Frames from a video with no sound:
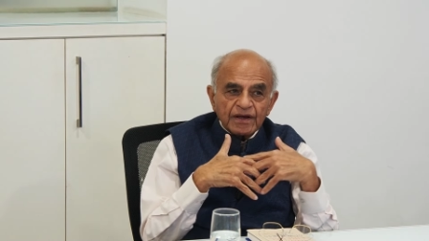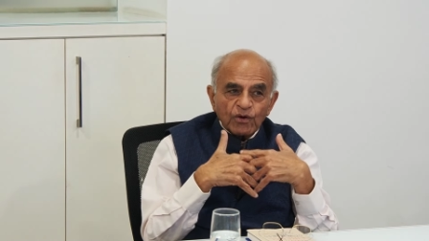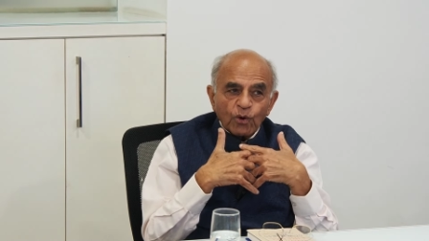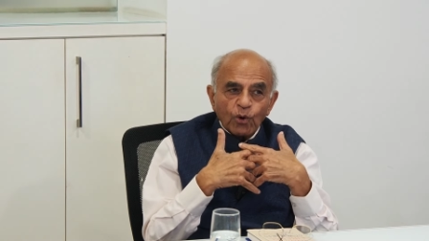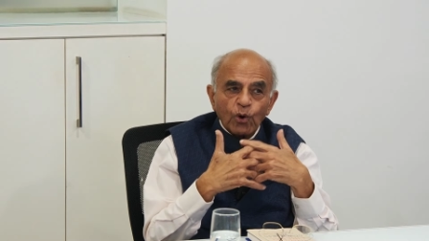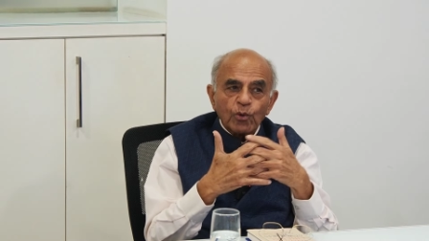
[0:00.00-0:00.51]

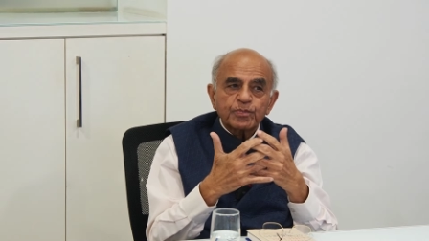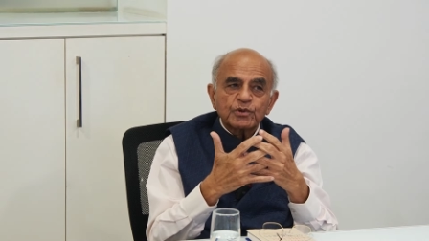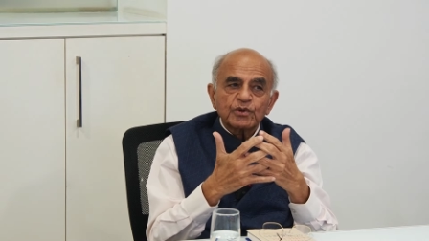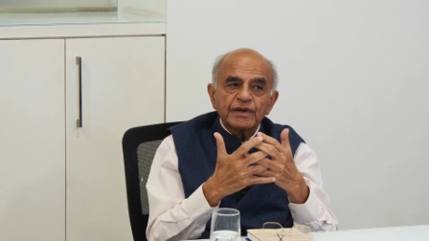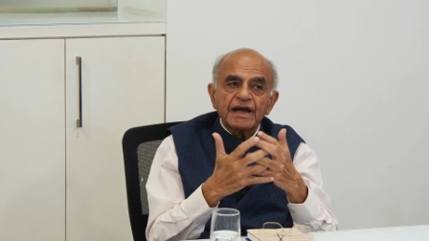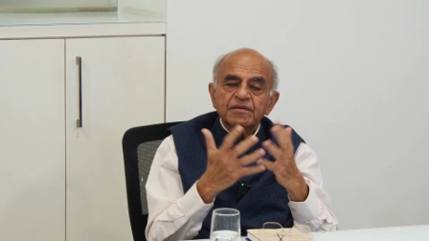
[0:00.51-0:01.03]
hope
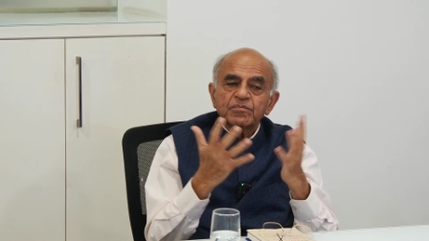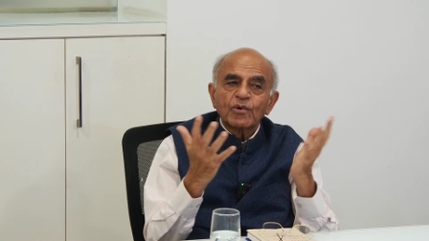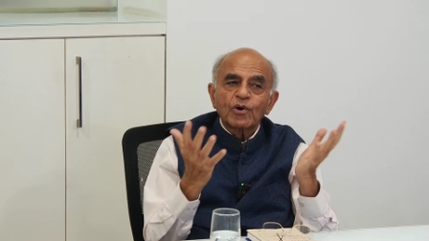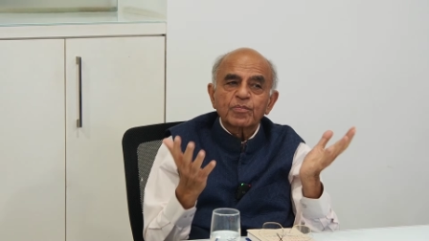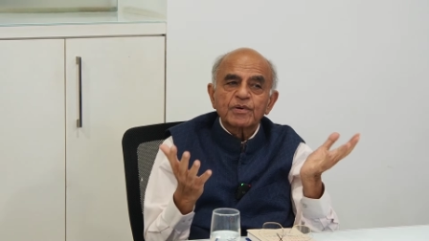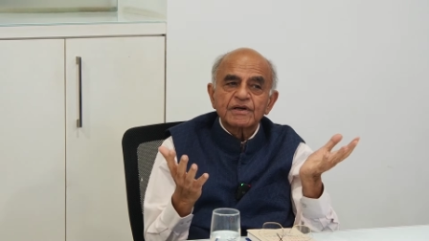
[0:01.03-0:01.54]
to get
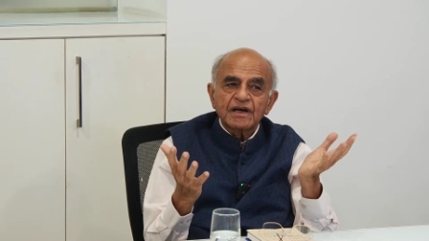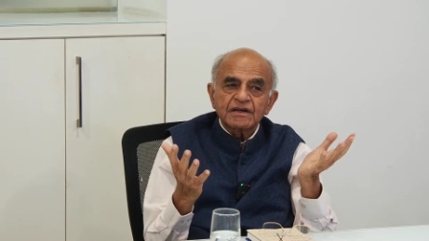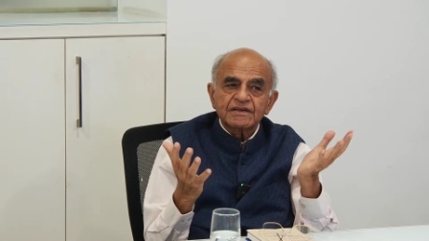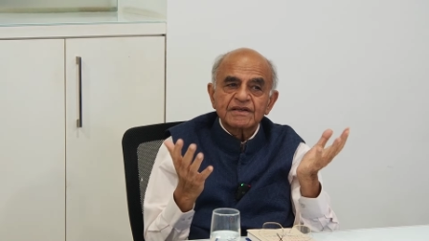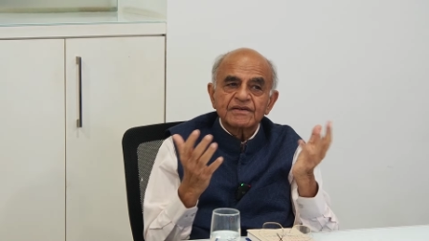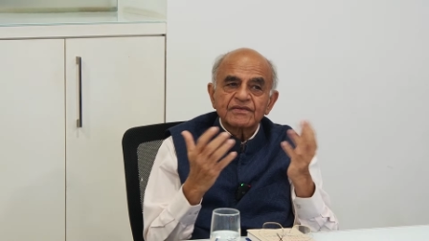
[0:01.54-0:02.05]
more
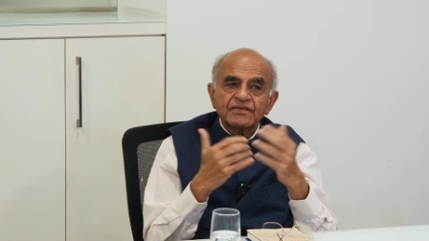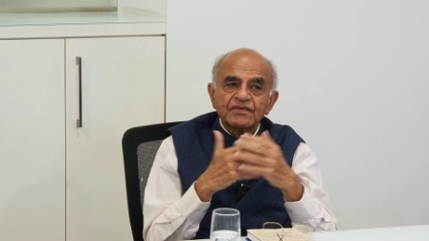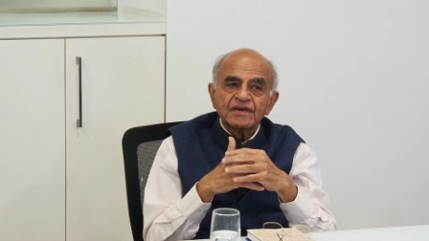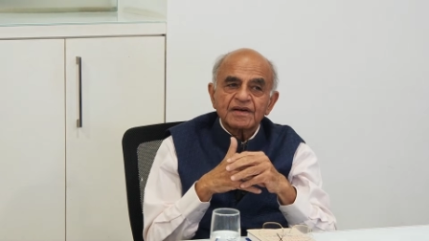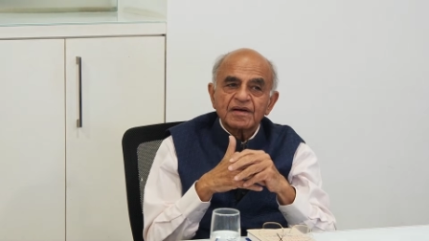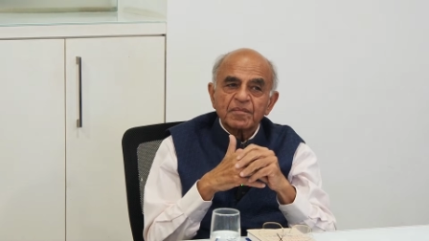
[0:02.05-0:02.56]
productive,
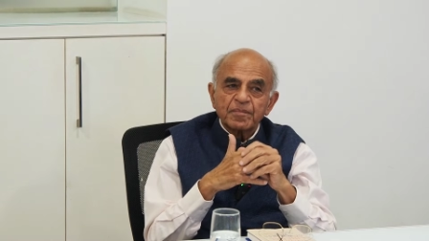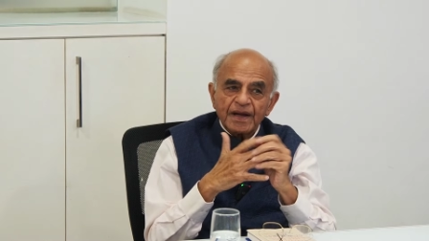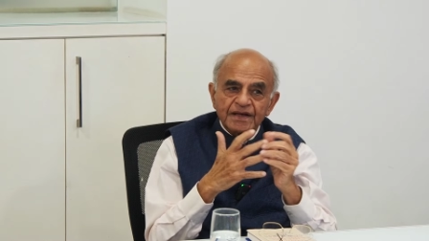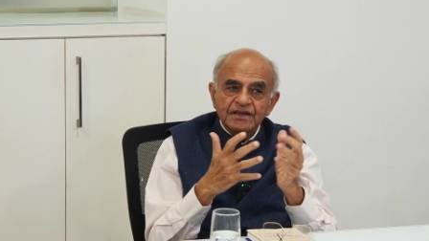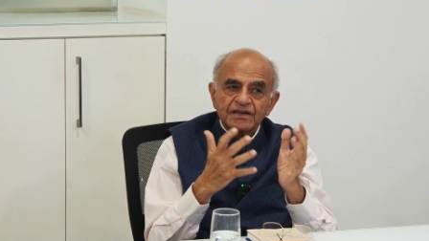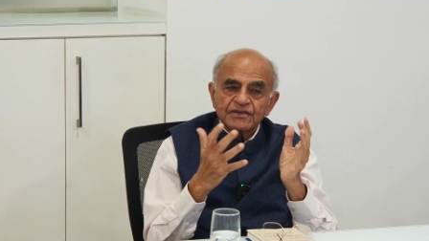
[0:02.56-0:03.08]

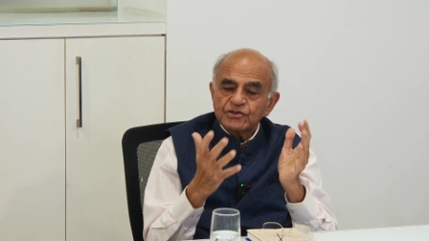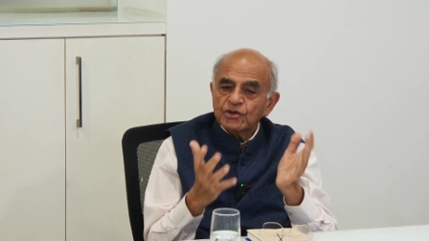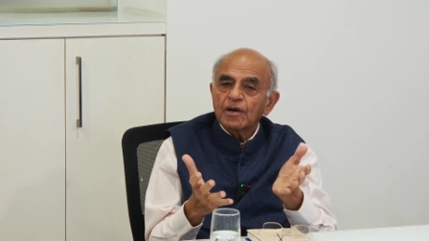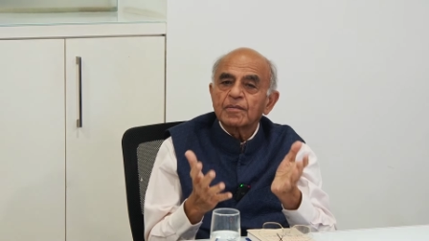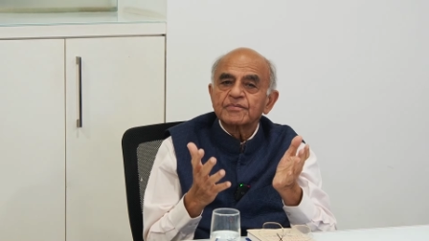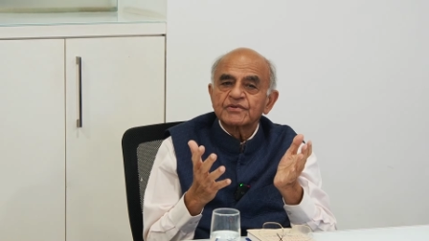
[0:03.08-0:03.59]
better
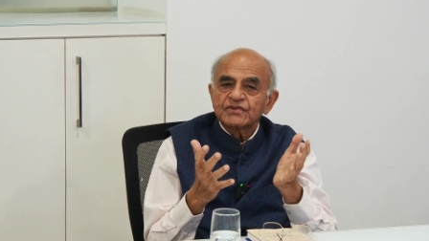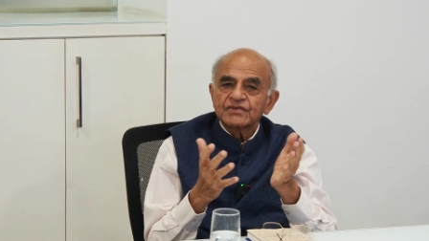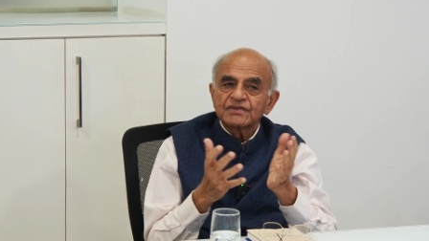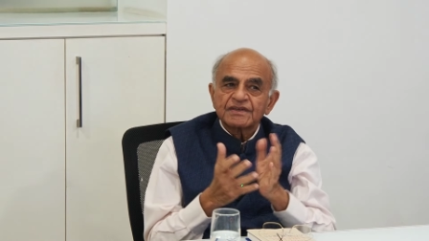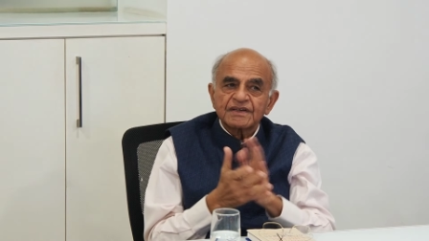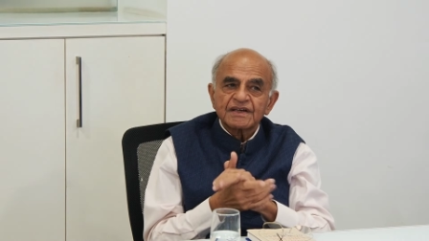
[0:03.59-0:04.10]

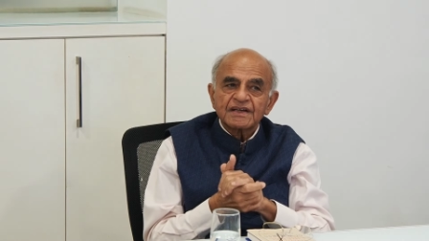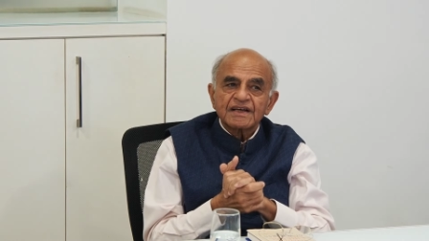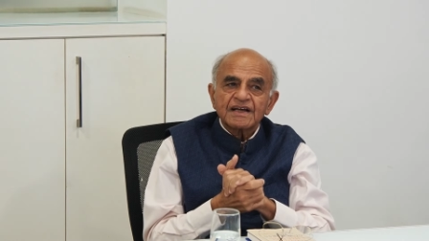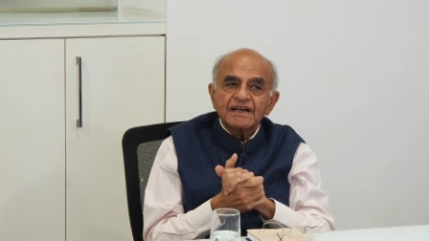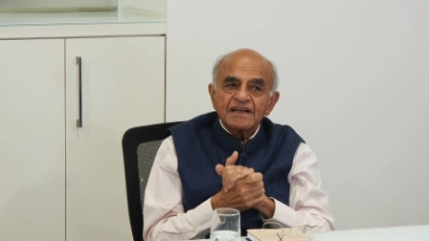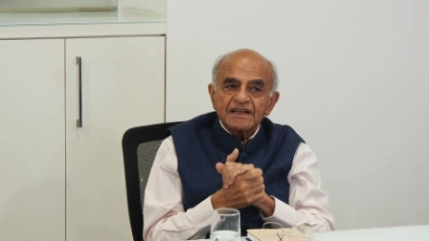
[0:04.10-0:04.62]
jobs.
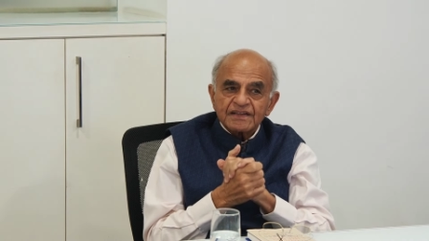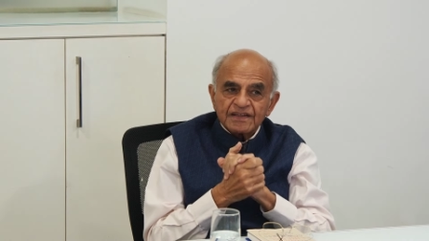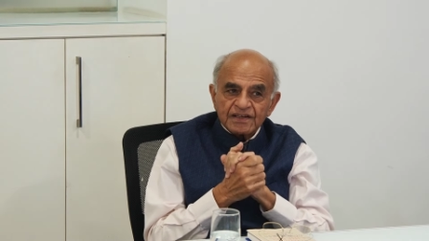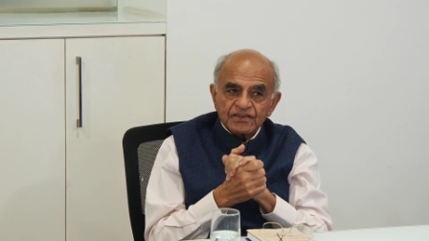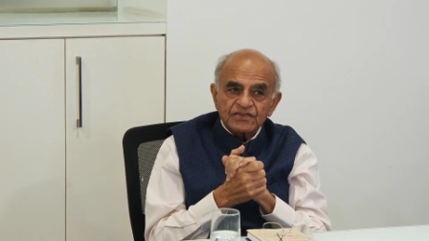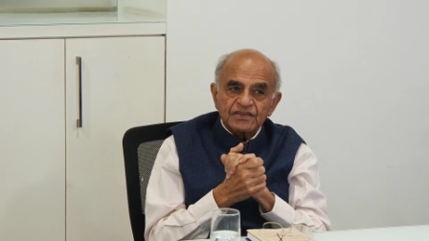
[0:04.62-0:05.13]

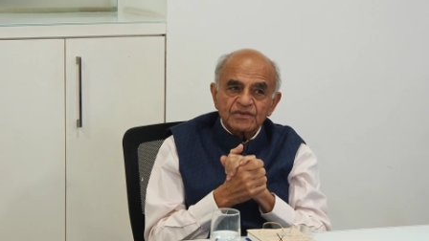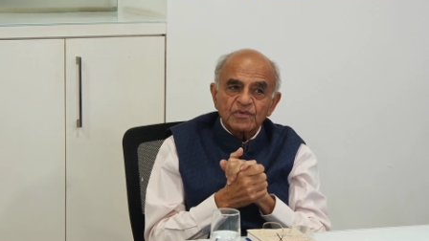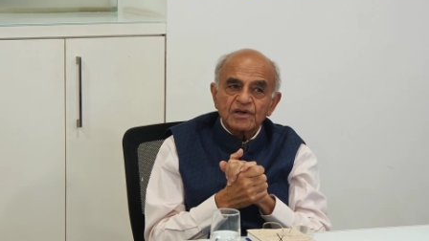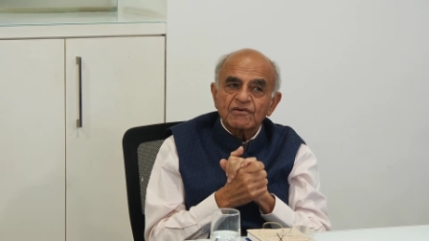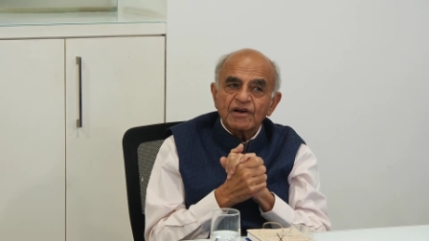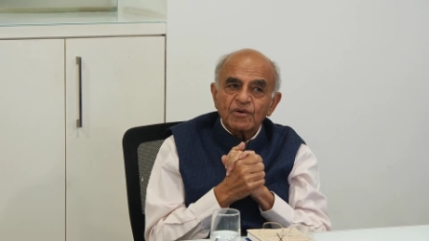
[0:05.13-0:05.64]
This
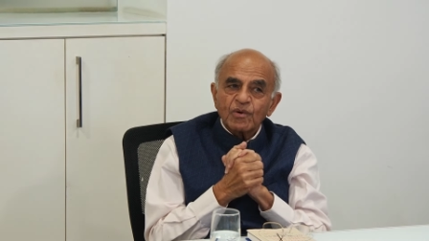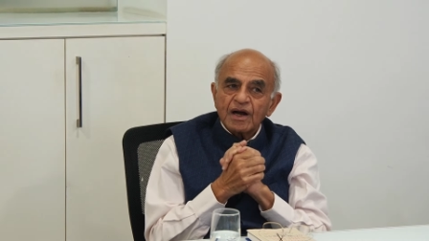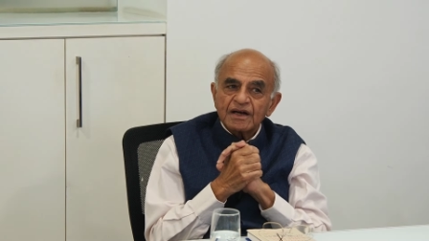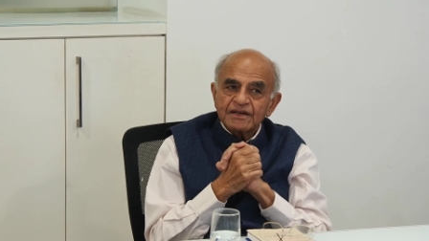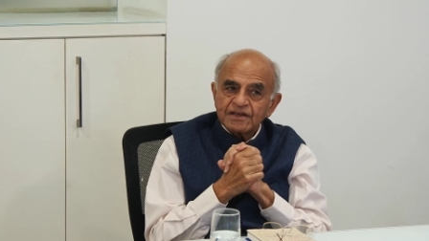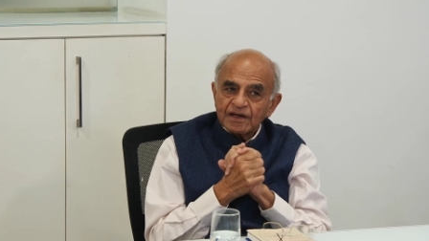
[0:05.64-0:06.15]
will
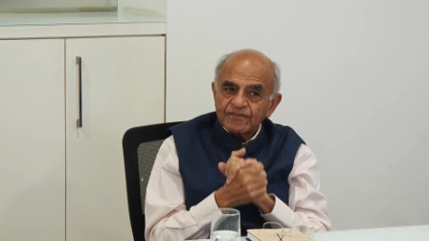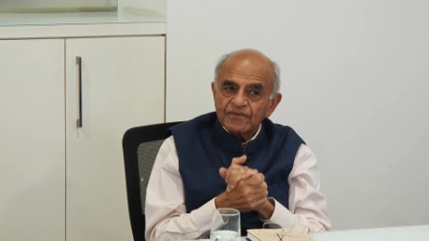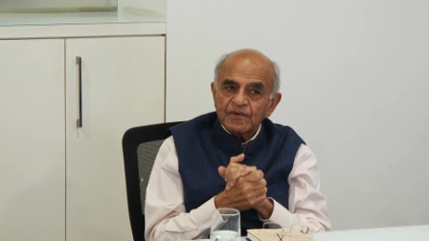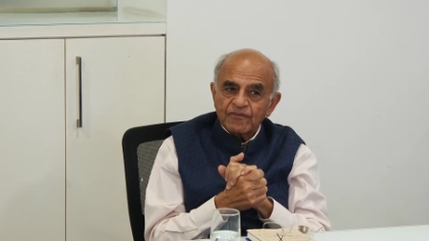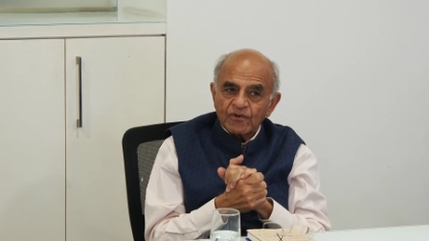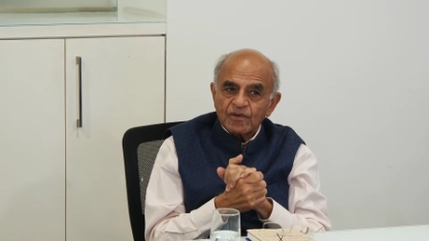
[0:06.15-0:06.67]
require tough
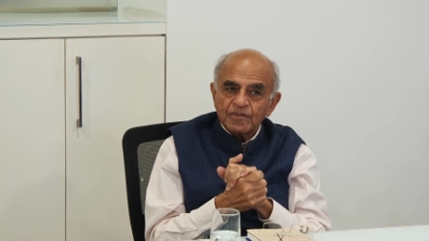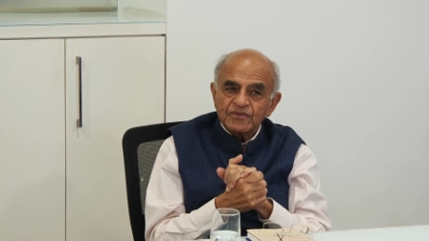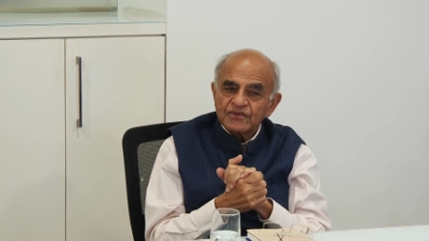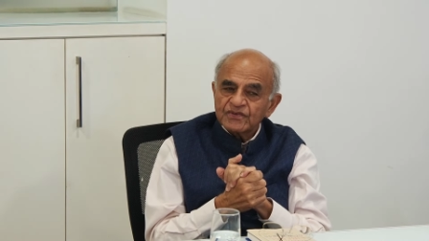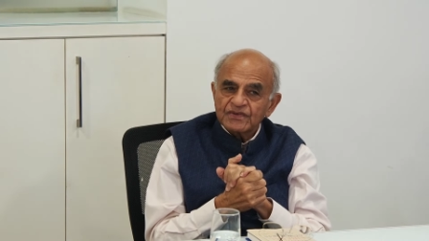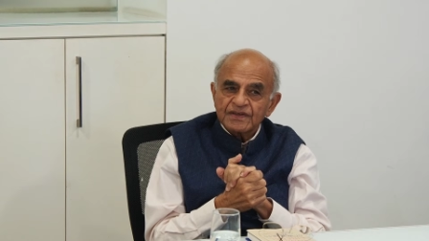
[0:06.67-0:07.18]

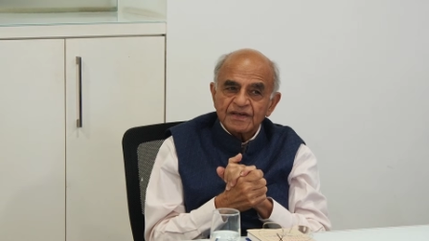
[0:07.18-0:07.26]
reforms.